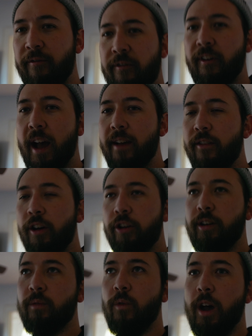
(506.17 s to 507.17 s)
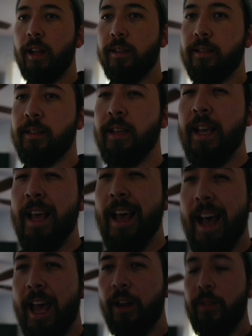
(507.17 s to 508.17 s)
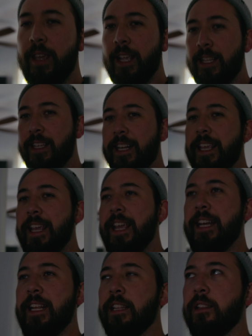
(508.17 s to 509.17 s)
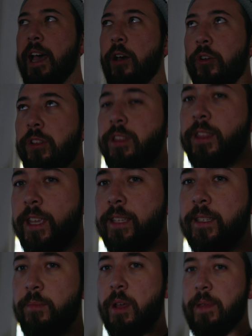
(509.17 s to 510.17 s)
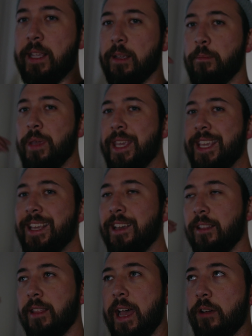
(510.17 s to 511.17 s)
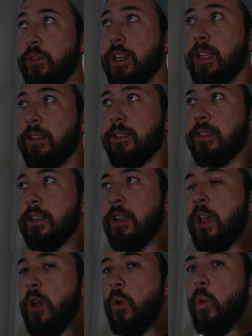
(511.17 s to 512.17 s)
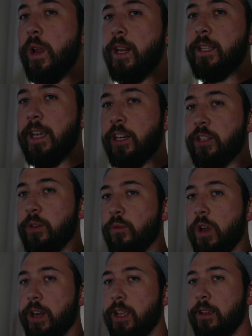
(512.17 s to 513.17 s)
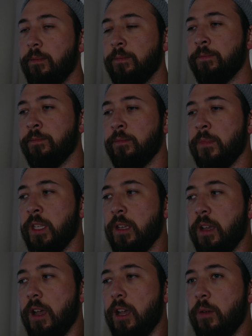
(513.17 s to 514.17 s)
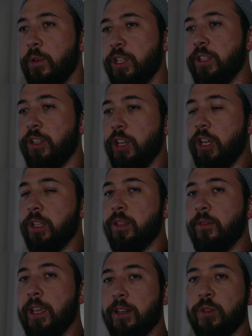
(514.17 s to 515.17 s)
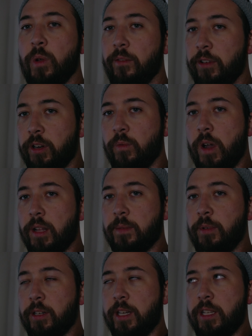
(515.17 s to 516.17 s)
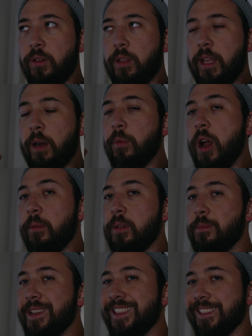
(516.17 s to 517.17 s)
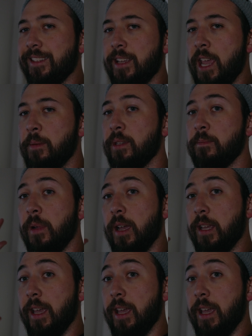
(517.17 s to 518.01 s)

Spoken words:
500 watts. I don't think it's going to get any louder than this. It probably has a peak loudness when it's actually running, which is good. So if we get 1200 watts plugged into it, that'll probably be the same as my